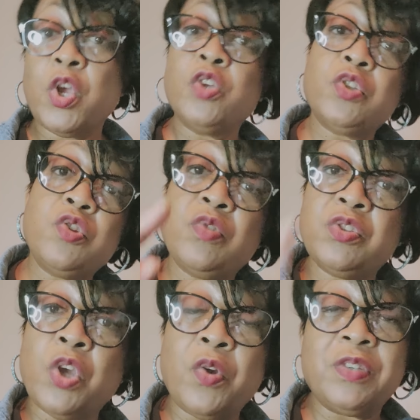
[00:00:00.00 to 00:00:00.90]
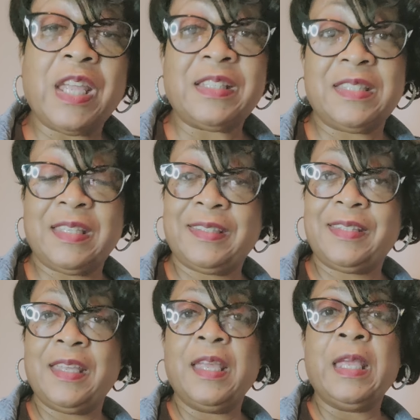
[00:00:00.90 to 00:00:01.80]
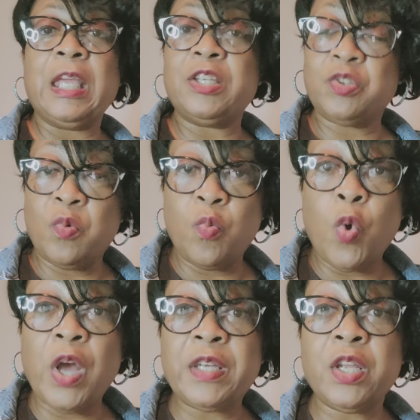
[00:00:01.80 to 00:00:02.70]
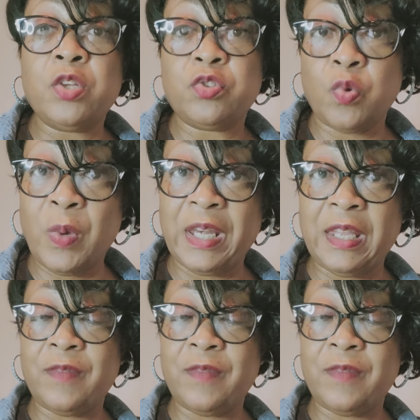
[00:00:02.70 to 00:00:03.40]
so you can turn that 60 into 120.